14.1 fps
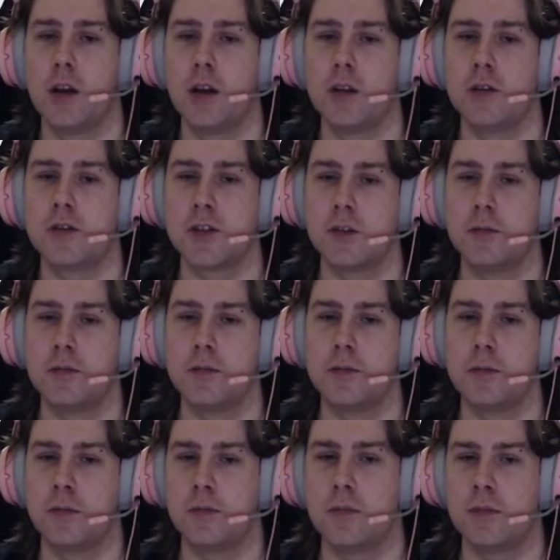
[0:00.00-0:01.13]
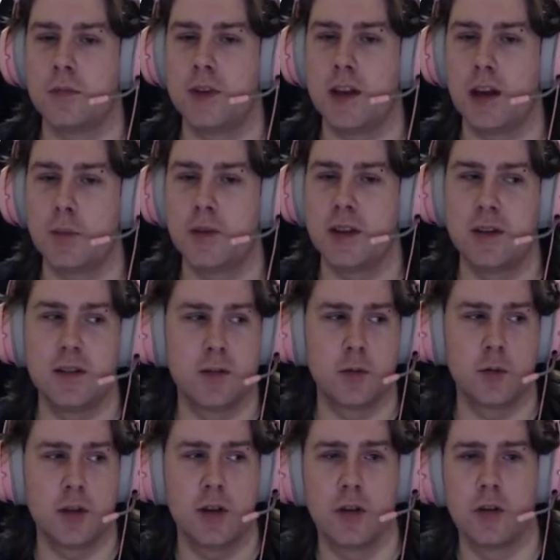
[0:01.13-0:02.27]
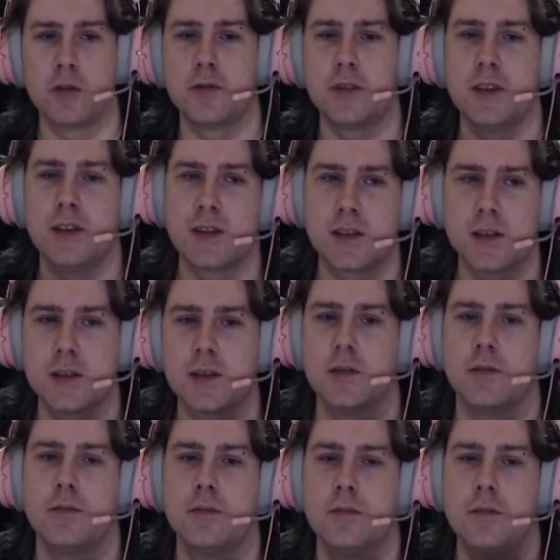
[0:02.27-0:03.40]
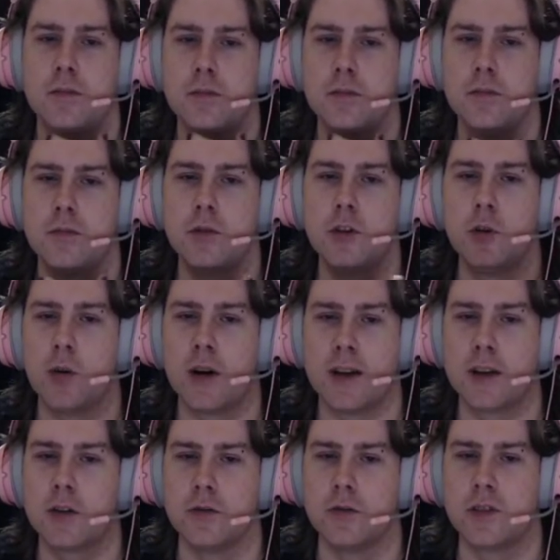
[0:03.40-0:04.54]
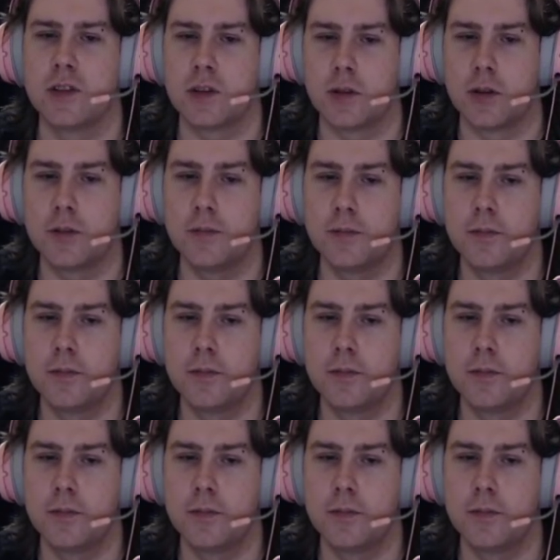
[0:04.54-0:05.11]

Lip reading: So, they updated it with a lot of these new icons here, right?